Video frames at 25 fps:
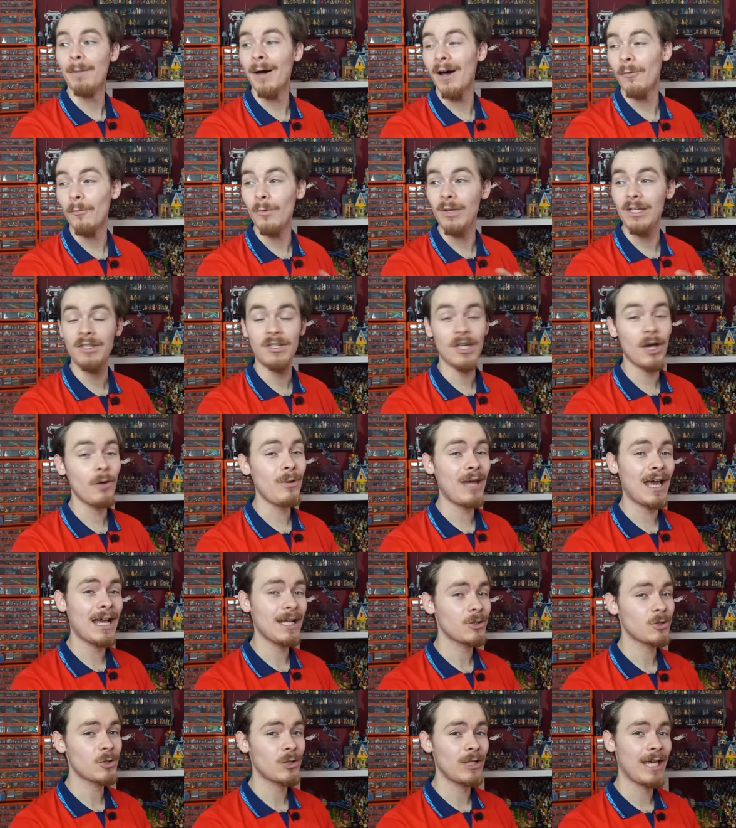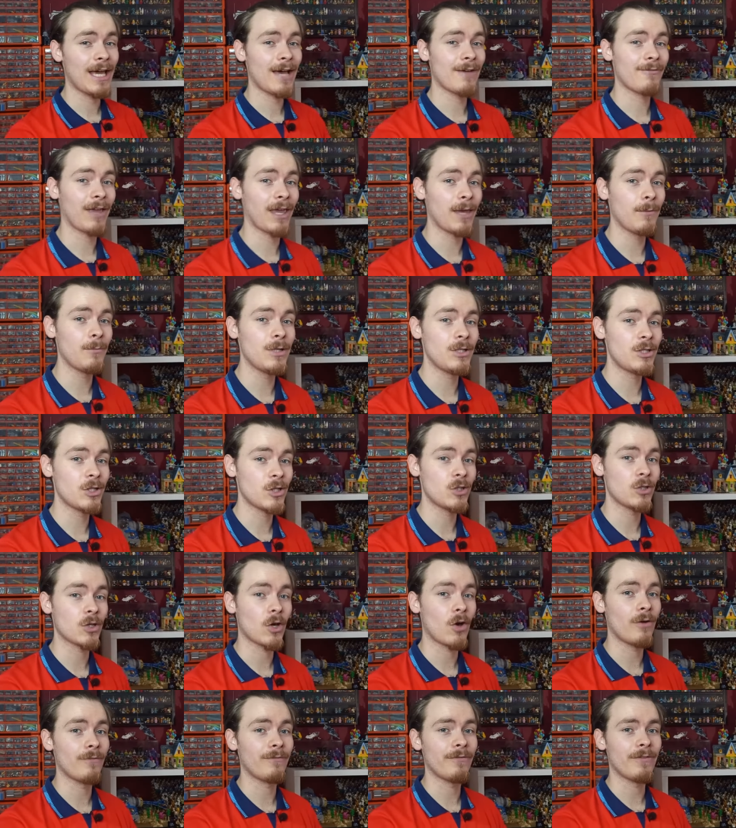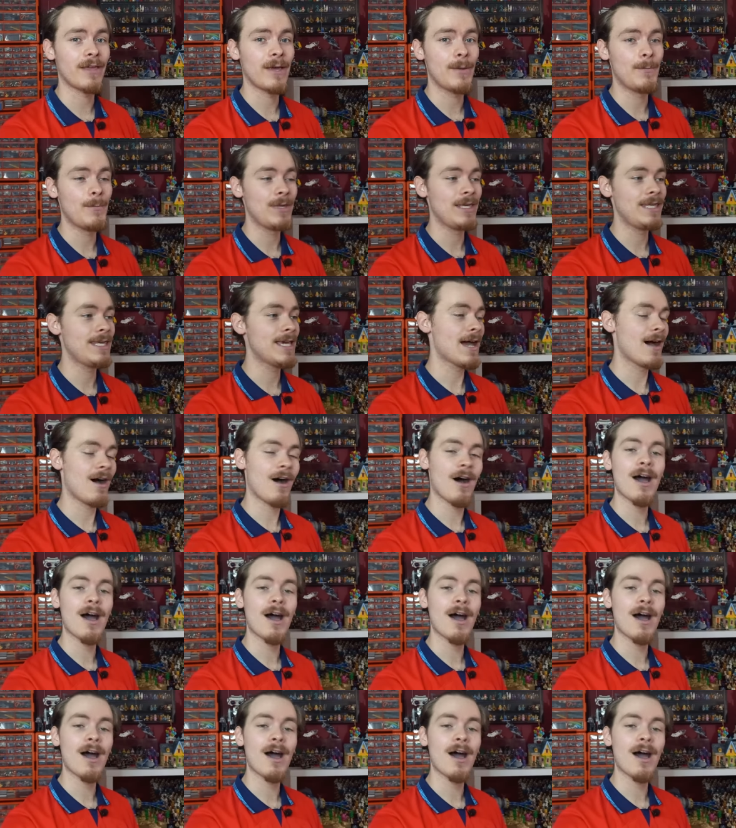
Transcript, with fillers: But we don't actually have images of them yet.